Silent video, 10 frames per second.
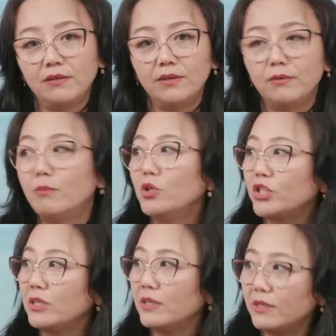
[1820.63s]

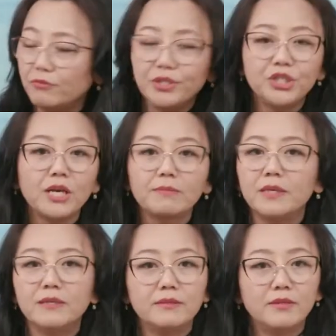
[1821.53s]
motion and reject,
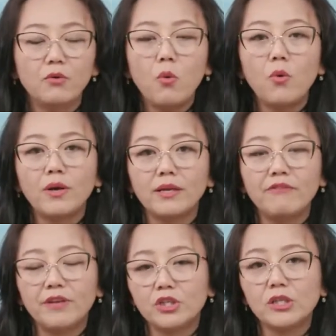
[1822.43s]
but the court
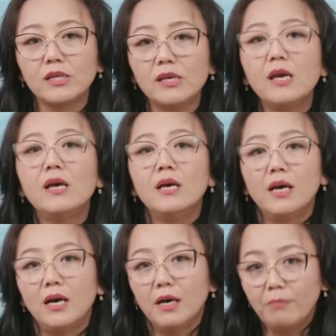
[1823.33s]
eventually
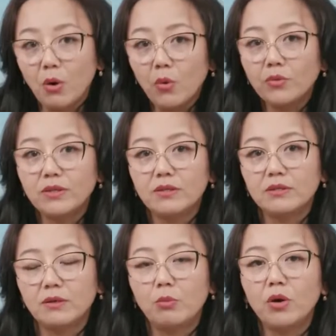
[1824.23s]
uphold
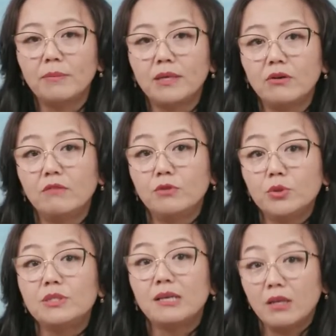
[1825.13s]
the appointment of
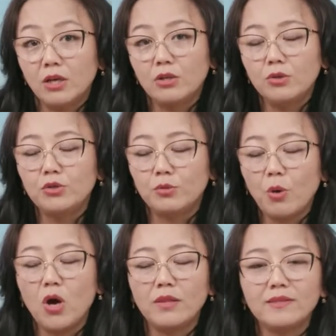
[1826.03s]
Luc
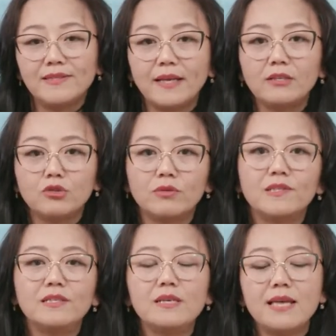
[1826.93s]
Dupont, the second
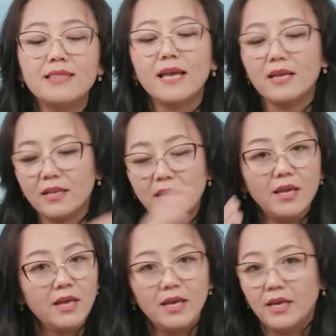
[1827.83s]
trustee. And then
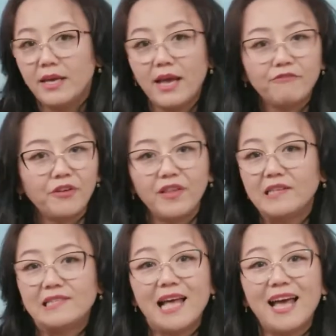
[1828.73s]
ever
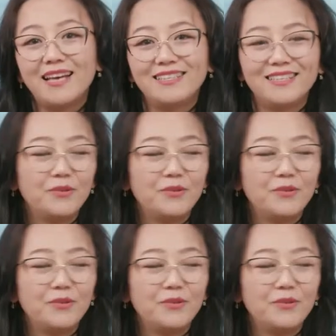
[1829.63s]
since that,